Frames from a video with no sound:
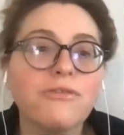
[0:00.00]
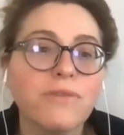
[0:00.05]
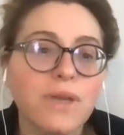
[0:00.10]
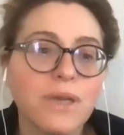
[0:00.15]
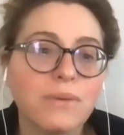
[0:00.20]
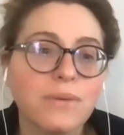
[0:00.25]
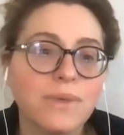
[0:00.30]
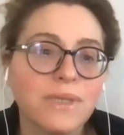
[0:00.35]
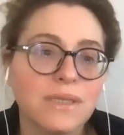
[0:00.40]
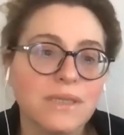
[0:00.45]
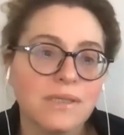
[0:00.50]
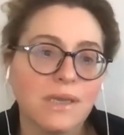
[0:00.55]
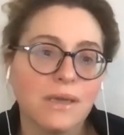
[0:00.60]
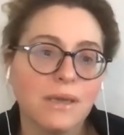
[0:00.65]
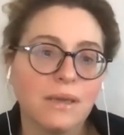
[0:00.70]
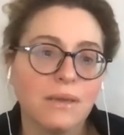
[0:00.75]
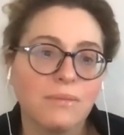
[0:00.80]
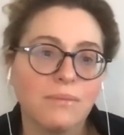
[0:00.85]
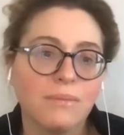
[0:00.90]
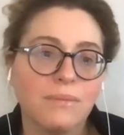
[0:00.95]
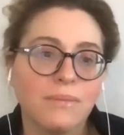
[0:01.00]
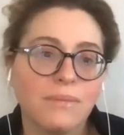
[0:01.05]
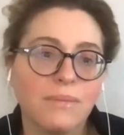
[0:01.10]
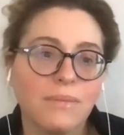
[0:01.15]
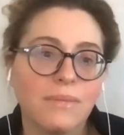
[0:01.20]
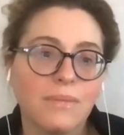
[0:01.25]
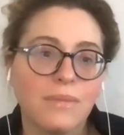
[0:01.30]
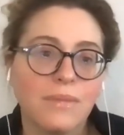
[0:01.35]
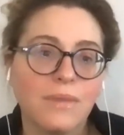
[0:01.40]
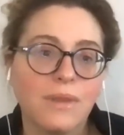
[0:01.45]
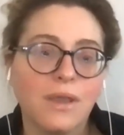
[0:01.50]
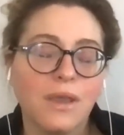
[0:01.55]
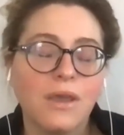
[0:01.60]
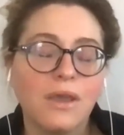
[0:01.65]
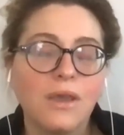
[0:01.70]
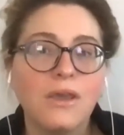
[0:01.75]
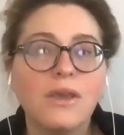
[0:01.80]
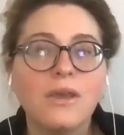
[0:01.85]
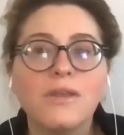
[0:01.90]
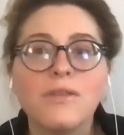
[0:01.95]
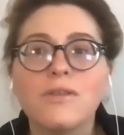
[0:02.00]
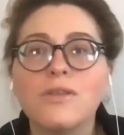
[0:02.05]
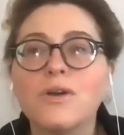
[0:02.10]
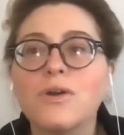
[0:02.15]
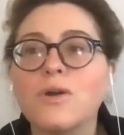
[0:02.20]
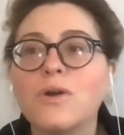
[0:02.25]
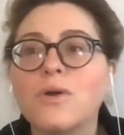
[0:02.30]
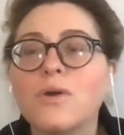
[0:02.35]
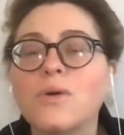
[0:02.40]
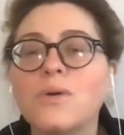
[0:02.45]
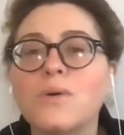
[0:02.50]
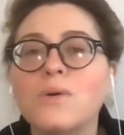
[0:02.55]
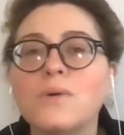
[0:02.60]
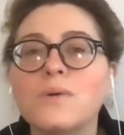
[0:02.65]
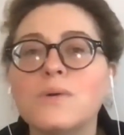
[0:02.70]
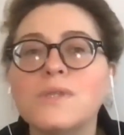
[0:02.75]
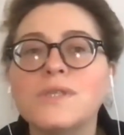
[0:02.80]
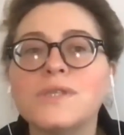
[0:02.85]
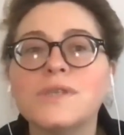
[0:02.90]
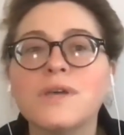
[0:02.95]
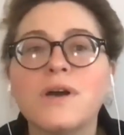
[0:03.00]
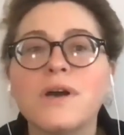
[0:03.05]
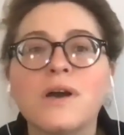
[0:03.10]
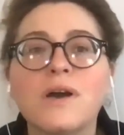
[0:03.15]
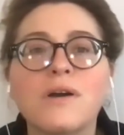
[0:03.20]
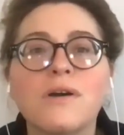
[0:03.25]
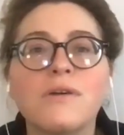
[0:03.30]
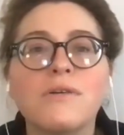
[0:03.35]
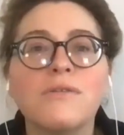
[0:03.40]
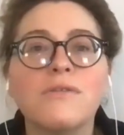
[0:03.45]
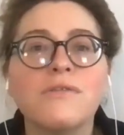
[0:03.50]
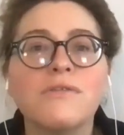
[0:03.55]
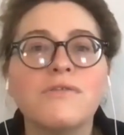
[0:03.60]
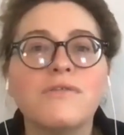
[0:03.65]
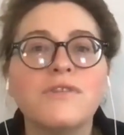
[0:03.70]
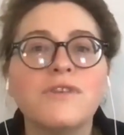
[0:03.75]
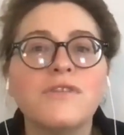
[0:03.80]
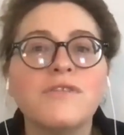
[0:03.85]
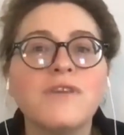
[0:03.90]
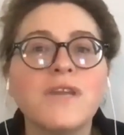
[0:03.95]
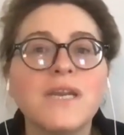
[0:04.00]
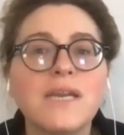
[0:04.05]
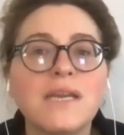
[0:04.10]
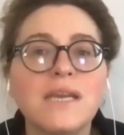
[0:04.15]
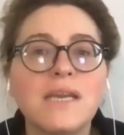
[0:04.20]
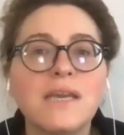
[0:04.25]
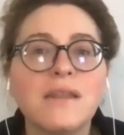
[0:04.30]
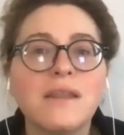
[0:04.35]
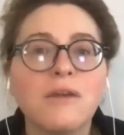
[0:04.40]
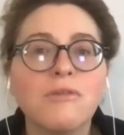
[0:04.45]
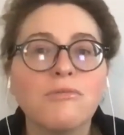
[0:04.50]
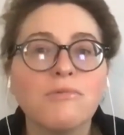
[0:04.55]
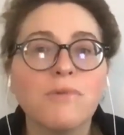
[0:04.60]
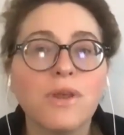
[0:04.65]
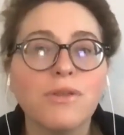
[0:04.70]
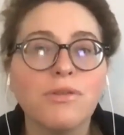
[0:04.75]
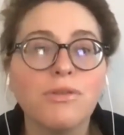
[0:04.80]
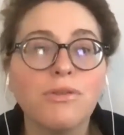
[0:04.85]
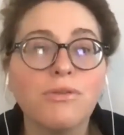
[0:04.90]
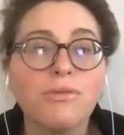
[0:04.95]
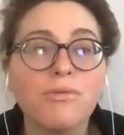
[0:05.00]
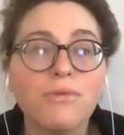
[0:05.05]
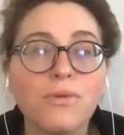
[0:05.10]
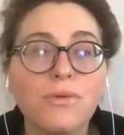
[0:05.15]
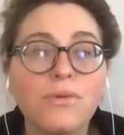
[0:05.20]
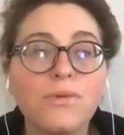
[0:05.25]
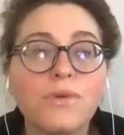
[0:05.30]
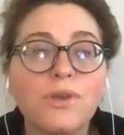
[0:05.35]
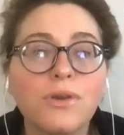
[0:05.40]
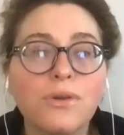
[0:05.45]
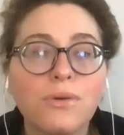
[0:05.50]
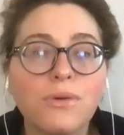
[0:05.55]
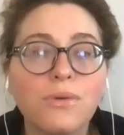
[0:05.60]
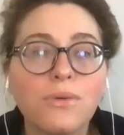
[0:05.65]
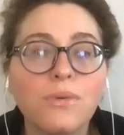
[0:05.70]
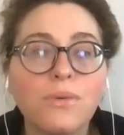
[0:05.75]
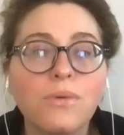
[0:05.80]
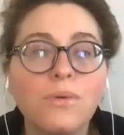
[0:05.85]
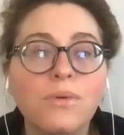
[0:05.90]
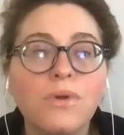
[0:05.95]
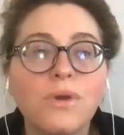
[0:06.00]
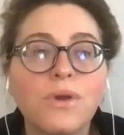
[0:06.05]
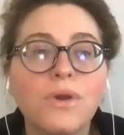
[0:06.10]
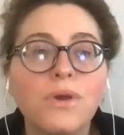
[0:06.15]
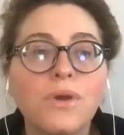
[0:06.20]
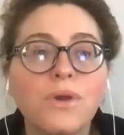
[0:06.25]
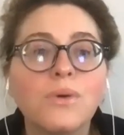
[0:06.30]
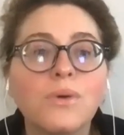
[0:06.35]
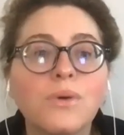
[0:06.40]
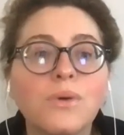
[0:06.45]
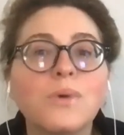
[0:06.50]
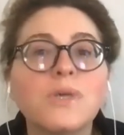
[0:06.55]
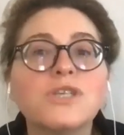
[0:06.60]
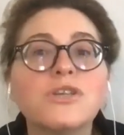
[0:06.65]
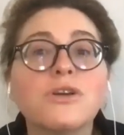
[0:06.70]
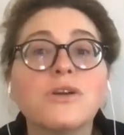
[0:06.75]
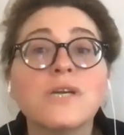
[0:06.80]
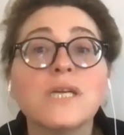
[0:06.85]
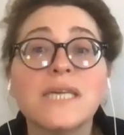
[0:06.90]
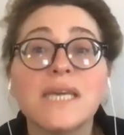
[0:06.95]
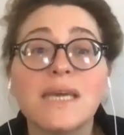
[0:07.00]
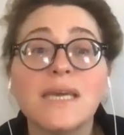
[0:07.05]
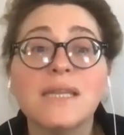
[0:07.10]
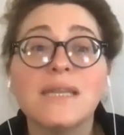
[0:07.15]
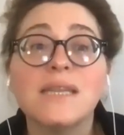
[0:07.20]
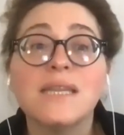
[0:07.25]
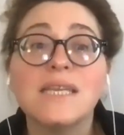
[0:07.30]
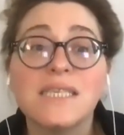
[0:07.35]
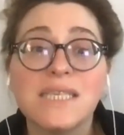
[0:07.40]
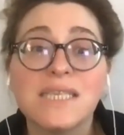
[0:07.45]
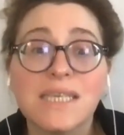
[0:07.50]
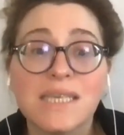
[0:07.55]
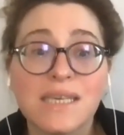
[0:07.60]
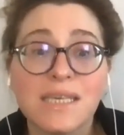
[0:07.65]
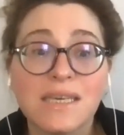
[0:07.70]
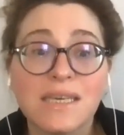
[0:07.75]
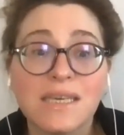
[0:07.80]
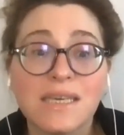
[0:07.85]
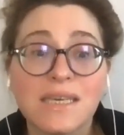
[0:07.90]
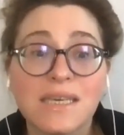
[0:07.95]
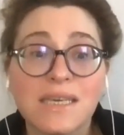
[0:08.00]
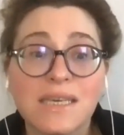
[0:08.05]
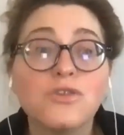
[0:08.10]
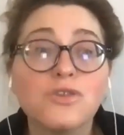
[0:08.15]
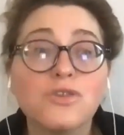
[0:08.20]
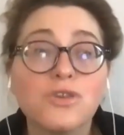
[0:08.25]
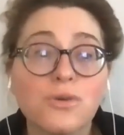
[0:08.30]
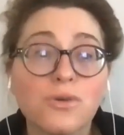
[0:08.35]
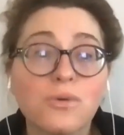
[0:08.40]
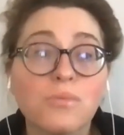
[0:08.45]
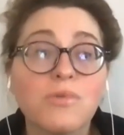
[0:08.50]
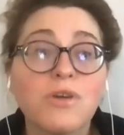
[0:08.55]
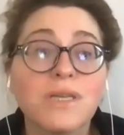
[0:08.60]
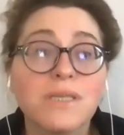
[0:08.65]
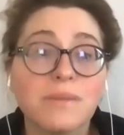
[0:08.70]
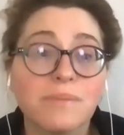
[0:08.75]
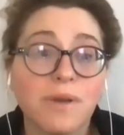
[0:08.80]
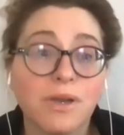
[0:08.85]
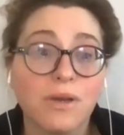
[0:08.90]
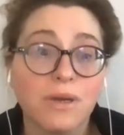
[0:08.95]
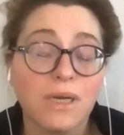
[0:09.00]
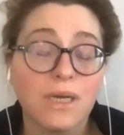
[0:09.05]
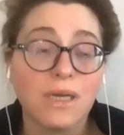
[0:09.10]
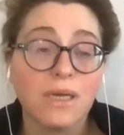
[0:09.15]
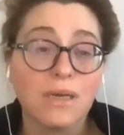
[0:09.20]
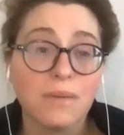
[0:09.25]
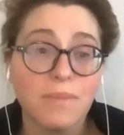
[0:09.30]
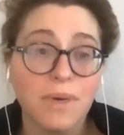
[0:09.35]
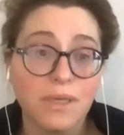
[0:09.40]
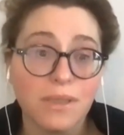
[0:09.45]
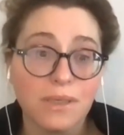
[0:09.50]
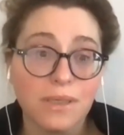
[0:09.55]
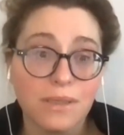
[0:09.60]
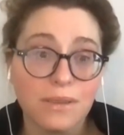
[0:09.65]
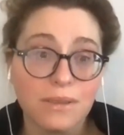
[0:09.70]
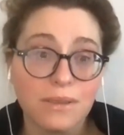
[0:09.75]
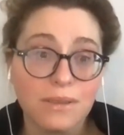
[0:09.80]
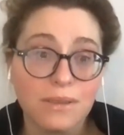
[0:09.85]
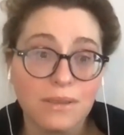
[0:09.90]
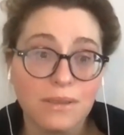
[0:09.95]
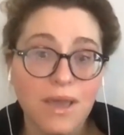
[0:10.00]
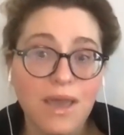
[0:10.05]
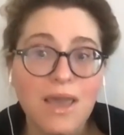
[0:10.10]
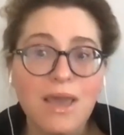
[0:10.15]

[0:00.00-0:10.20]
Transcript: frequency, the codes of divinity that run through you, which are again the ticket to prosperity and abundance.